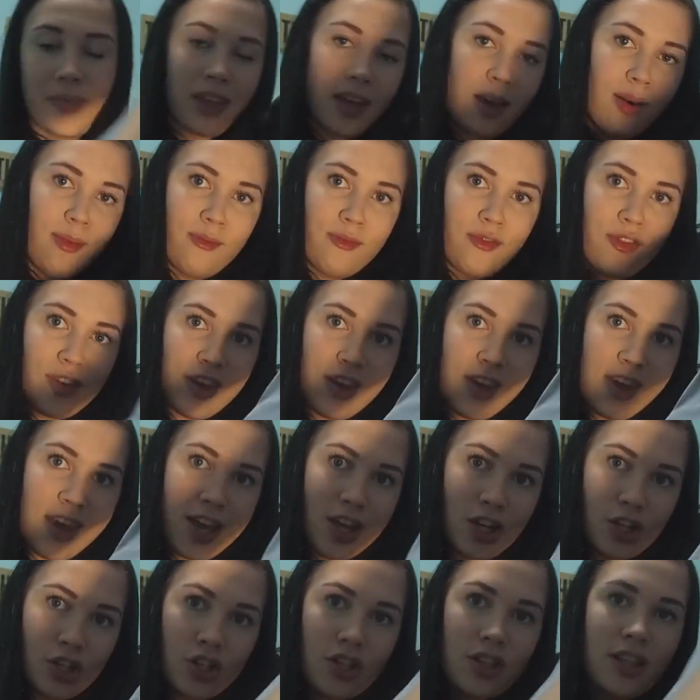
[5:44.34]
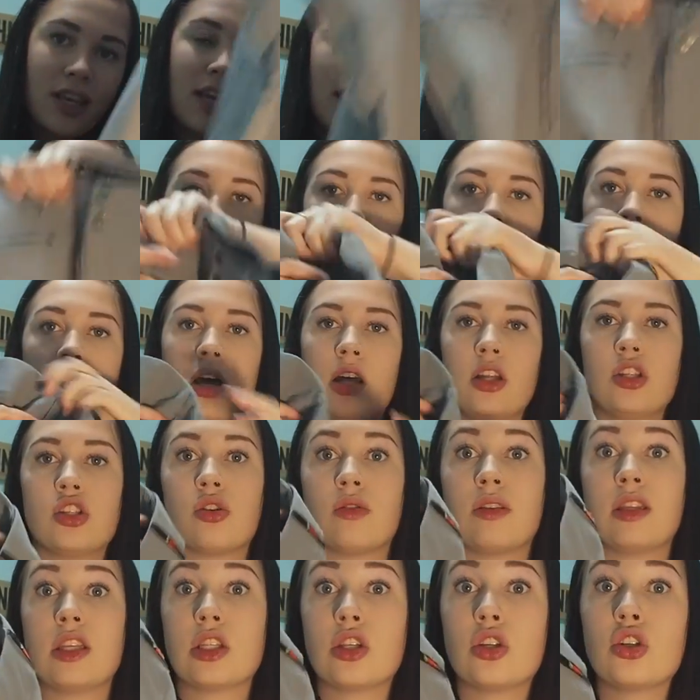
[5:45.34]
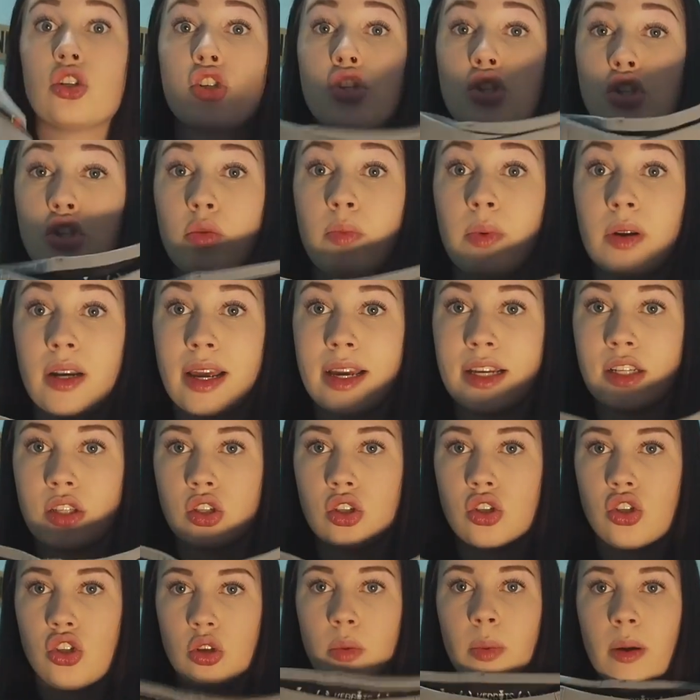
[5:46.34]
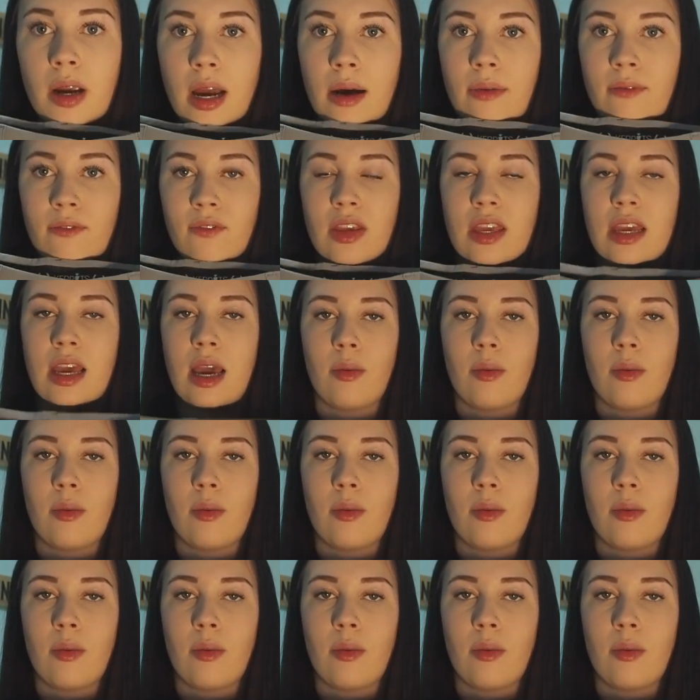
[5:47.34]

comfy-ish thing going on. So these are super nice, super comfy.